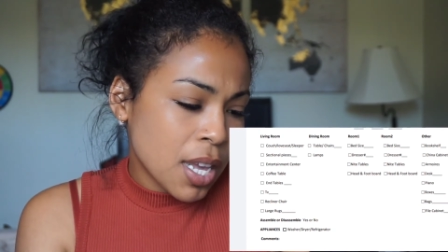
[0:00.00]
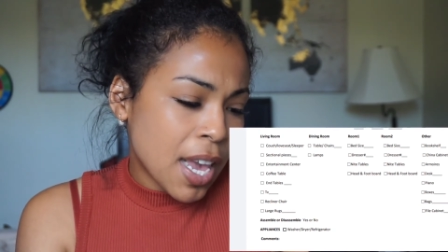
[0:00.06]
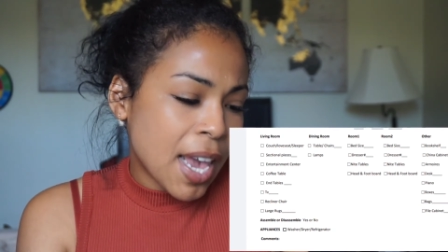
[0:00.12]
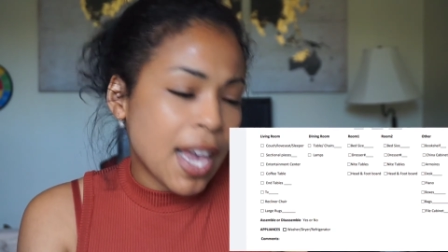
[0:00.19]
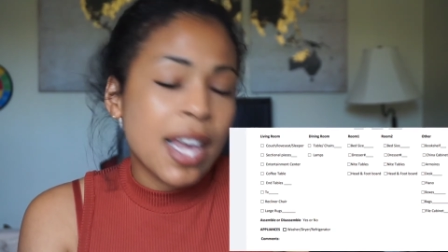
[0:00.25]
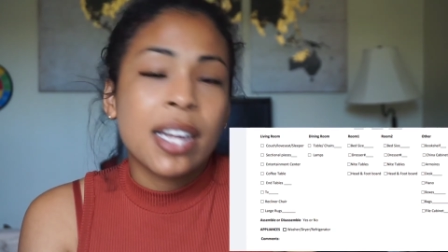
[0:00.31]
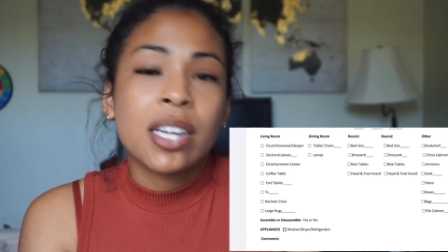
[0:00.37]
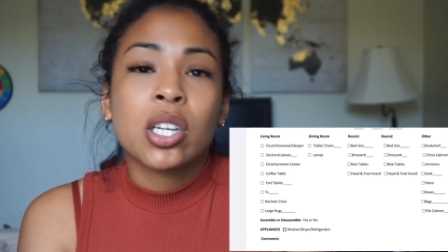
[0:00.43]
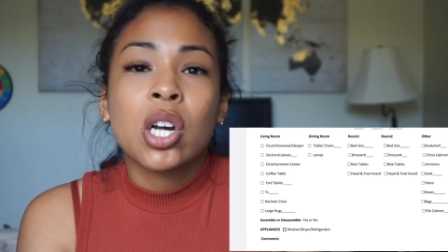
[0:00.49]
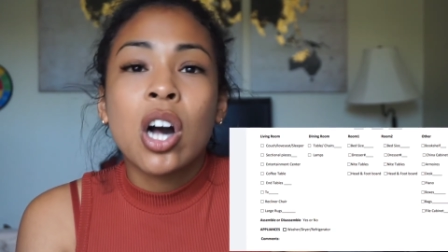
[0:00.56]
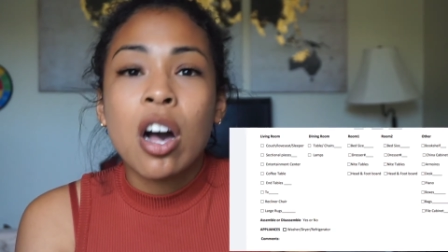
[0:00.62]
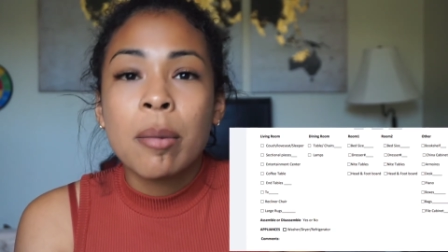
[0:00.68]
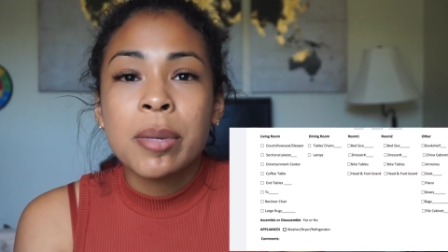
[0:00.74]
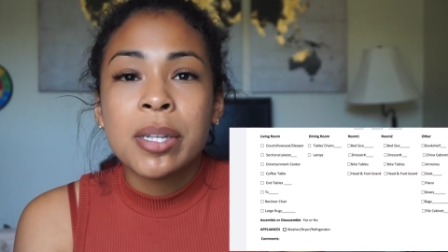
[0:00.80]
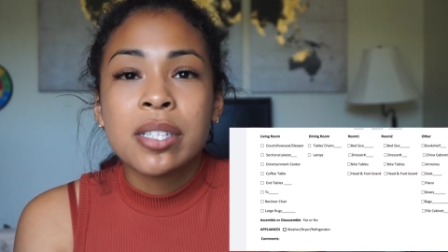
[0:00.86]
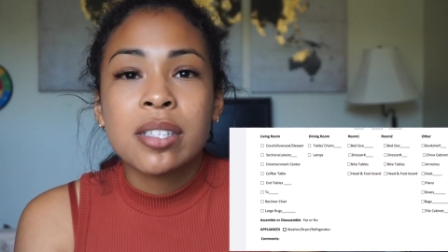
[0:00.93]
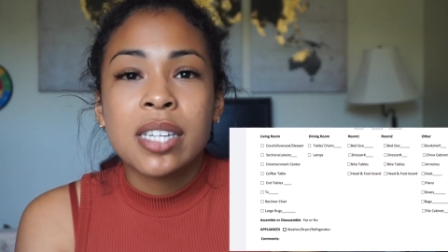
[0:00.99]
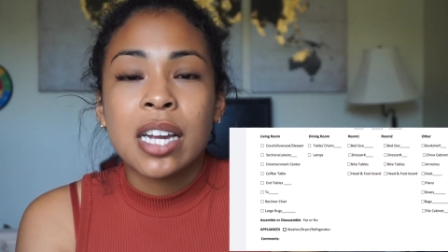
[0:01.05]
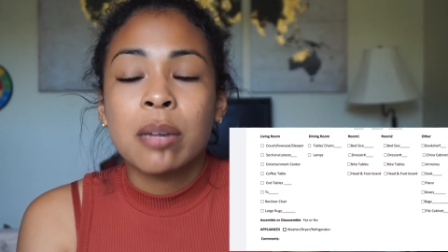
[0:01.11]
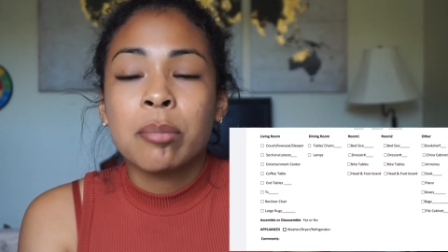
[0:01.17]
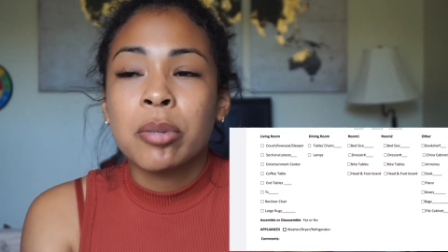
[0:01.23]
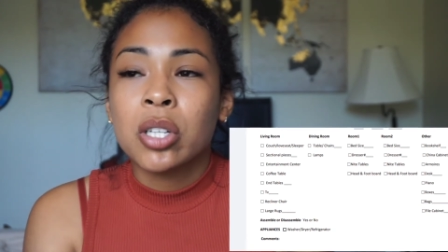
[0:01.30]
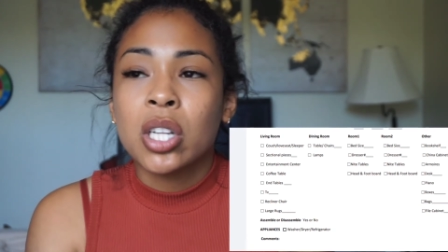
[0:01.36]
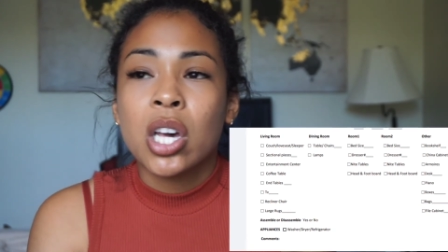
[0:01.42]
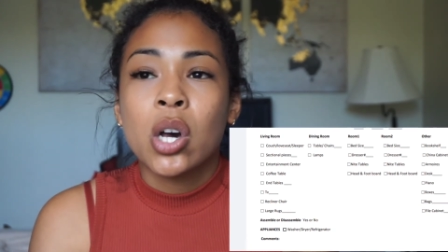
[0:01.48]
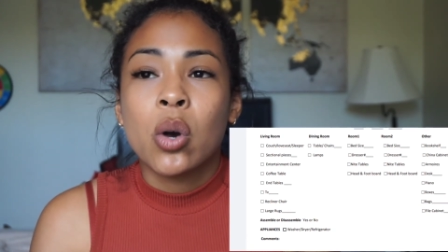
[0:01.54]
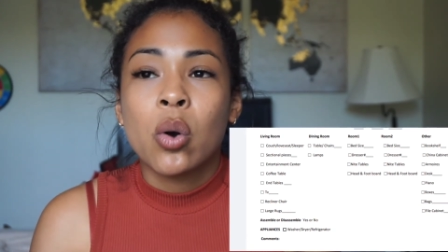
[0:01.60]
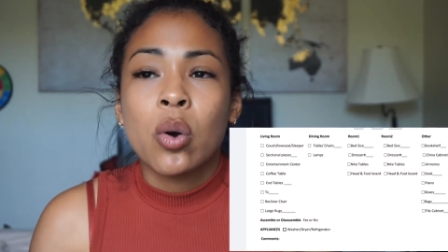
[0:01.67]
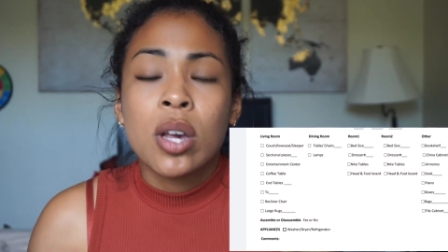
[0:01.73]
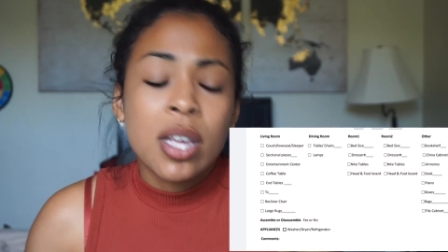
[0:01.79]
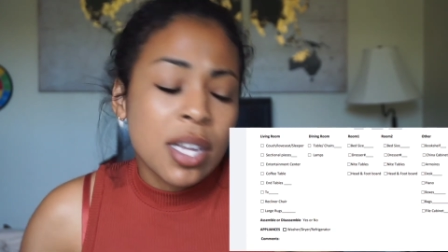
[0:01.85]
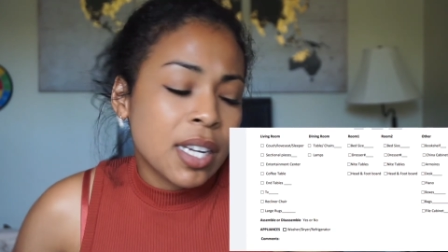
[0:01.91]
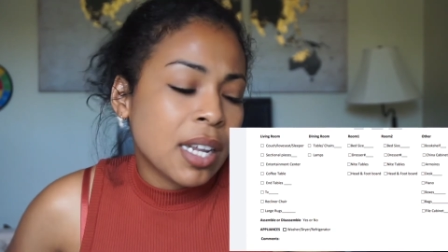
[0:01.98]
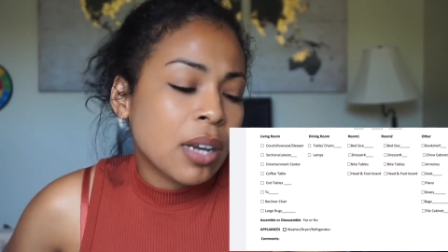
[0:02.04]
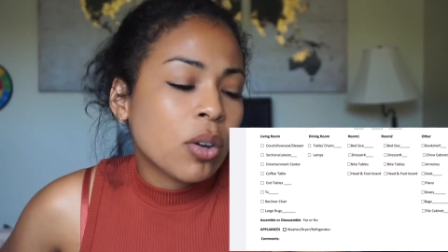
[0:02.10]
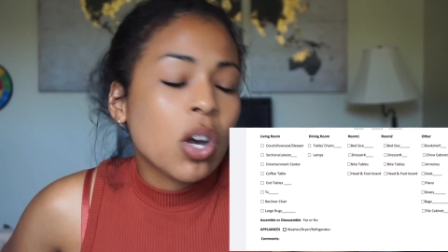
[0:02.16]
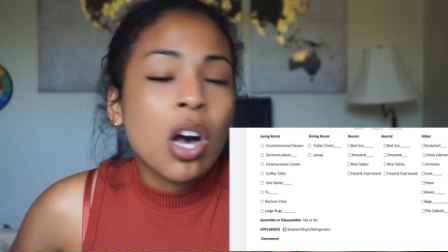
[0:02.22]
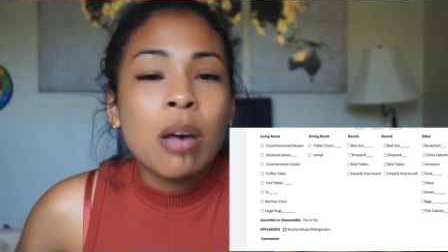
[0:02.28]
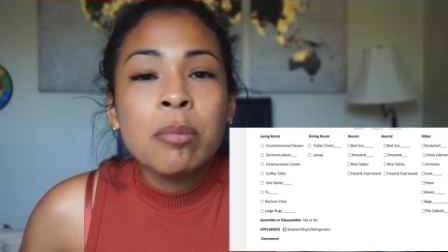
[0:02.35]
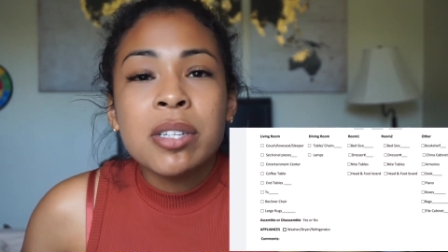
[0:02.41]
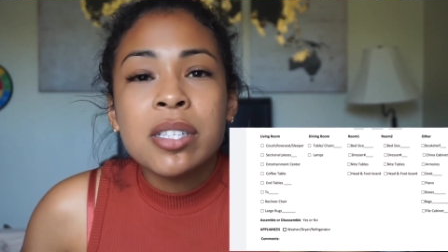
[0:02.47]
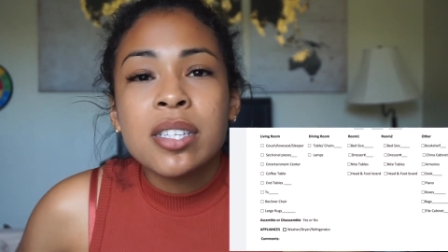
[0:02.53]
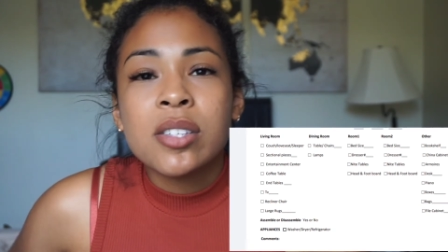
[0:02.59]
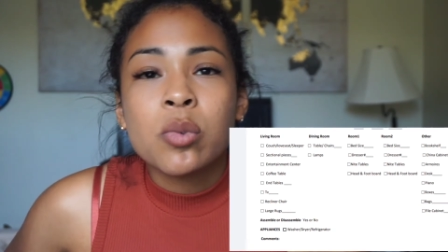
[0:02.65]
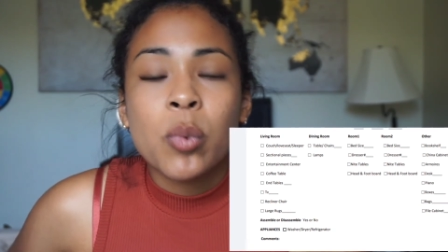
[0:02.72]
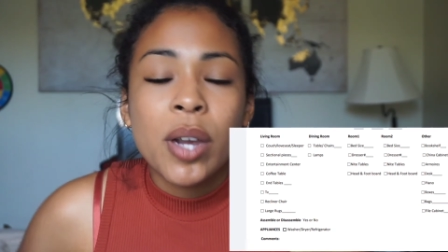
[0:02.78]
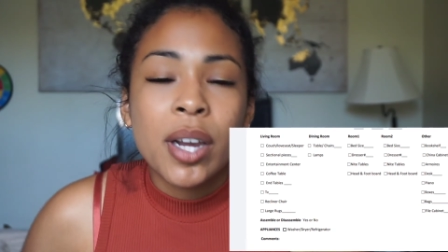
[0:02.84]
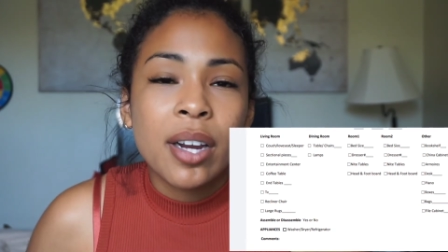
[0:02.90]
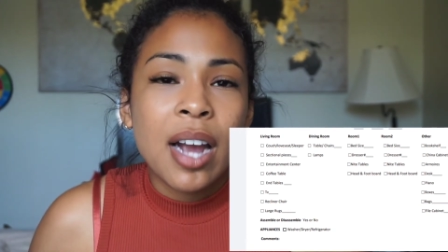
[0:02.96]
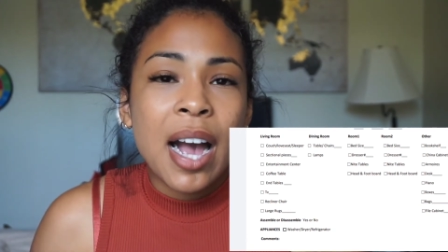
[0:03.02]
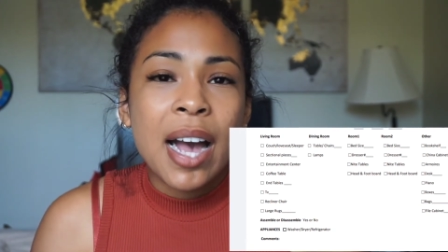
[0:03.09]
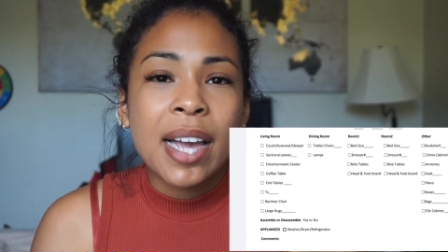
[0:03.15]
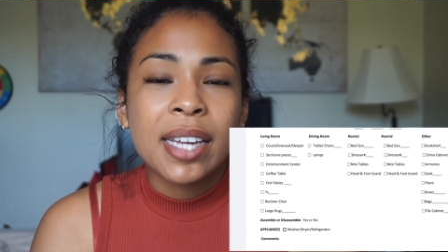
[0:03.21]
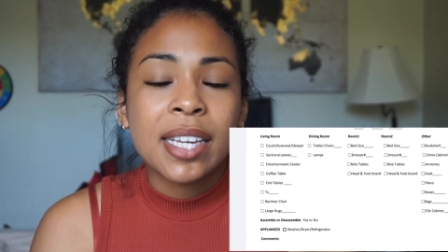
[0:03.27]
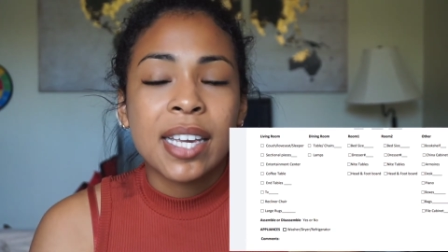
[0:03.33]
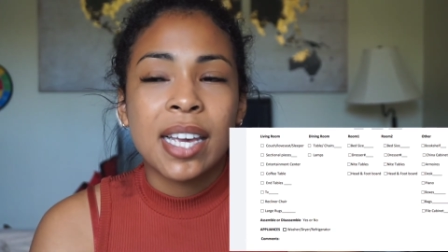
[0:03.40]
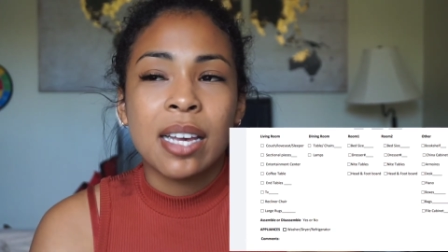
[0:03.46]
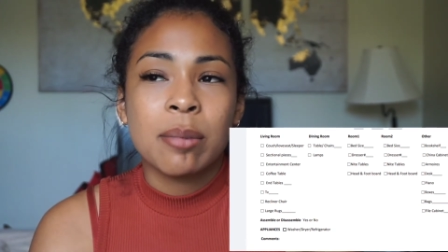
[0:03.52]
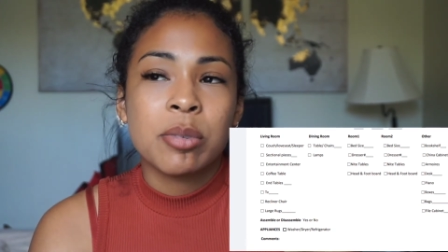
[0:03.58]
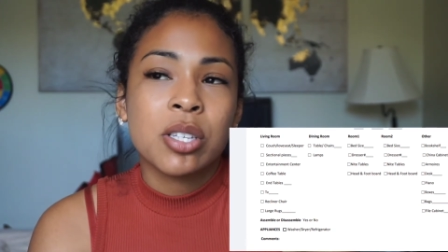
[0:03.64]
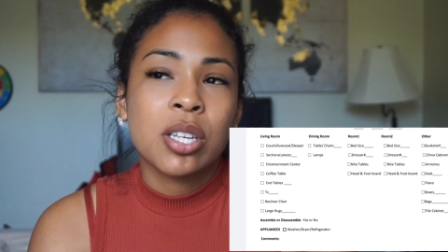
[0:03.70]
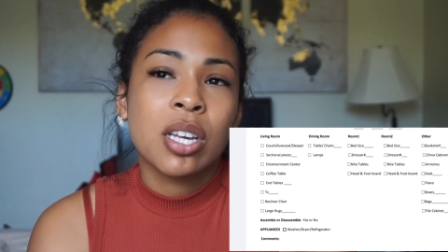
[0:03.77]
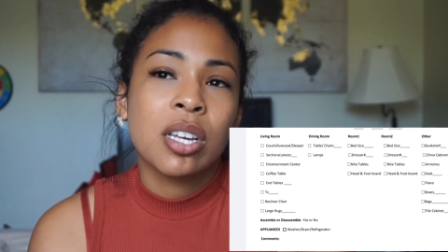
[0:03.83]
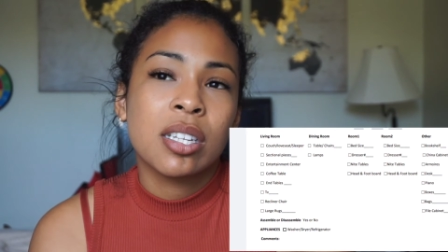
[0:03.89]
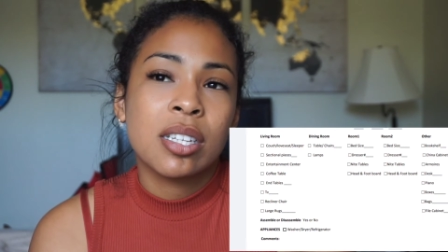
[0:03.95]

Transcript: And comments down below. Now comments is where I kept